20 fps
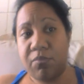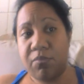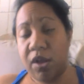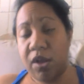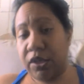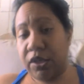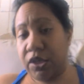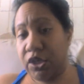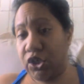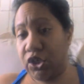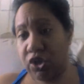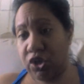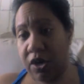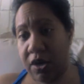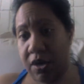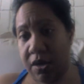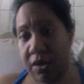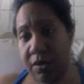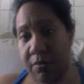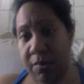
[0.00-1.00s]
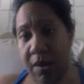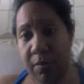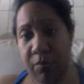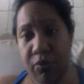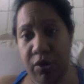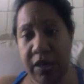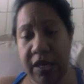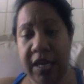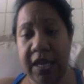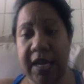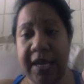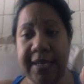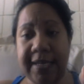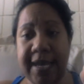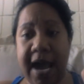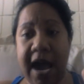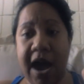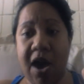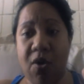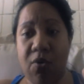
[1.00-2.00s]
Polynesia by breaking
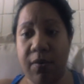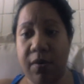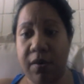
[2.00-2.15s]
it down